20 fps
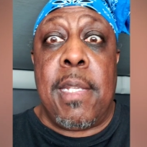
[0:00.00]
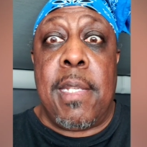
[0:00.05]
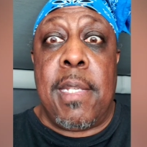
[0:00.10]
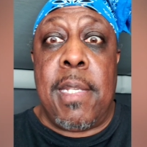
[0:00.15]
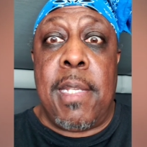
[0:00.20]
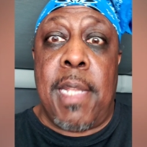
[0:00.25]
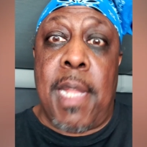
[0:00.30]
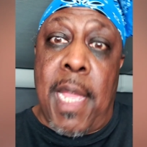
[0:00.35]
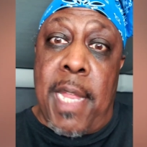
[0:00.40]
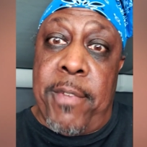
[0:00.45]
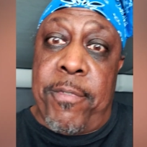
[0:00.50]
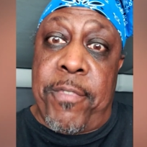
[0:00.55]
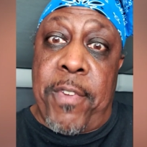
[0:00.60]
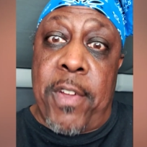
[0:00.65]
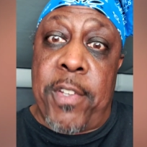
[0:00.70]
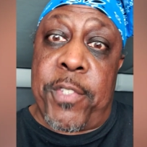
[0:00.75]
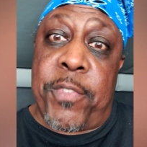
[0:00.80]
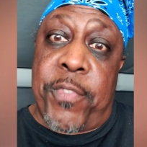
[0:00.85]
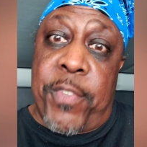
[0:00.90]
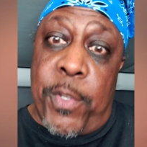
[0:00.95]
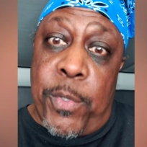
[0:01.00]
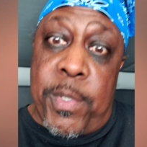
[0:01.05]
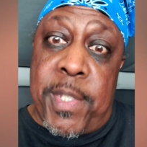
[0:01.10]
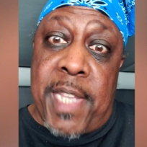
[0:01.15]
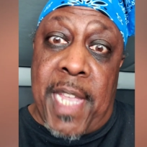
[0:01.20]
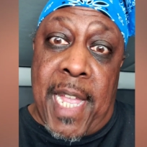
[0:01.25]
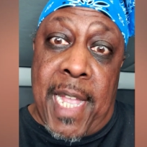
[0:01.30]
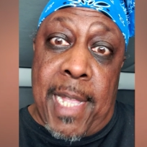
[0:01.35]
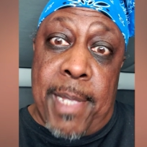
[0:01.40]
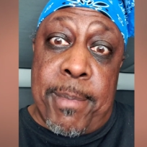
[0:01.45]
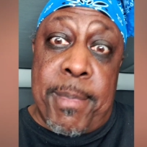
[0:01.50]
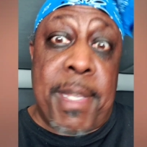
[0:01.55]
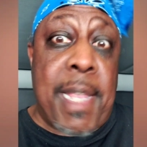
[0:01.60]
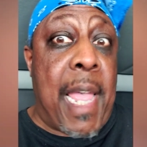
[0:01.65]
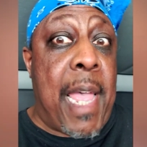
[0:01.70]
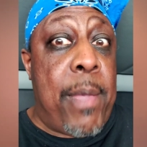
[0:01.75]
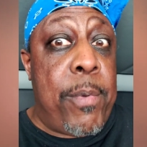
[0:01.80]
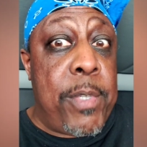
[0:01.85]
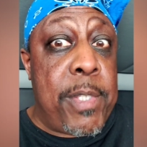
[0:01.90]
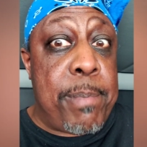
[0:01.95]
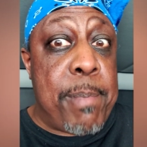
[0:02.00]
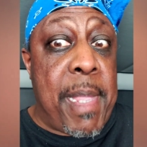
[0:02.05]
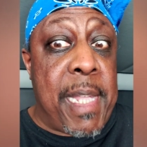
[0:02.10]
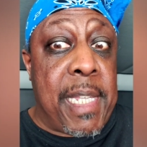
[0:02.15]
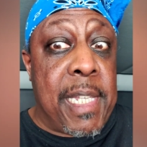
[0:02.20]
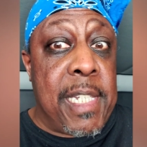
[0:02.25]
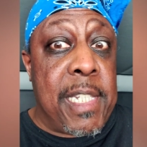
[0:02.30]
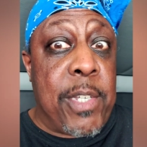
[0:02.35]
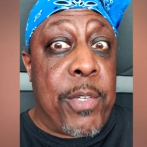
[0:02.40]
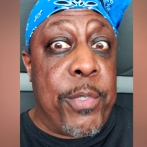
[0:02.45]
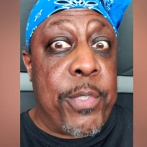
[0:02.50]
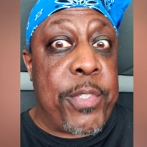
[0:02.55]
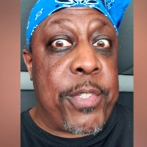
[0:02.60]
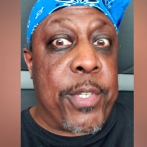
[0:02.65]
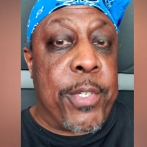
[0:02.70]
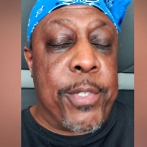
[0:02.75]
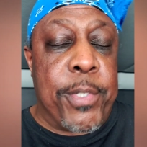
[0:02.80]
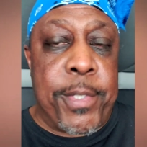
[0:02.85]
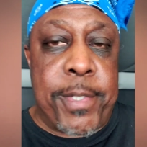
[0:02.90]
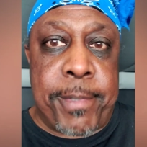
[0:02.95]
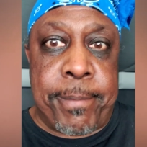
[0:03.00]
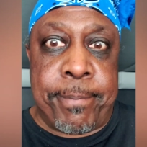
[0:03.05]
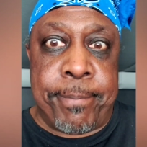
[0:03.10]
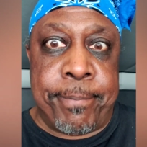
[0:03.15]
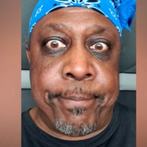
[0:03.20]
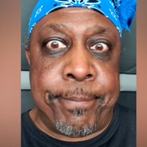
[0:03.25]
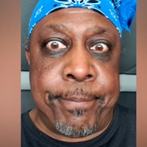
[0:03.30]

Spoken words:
Now, the first few times I was making couscous,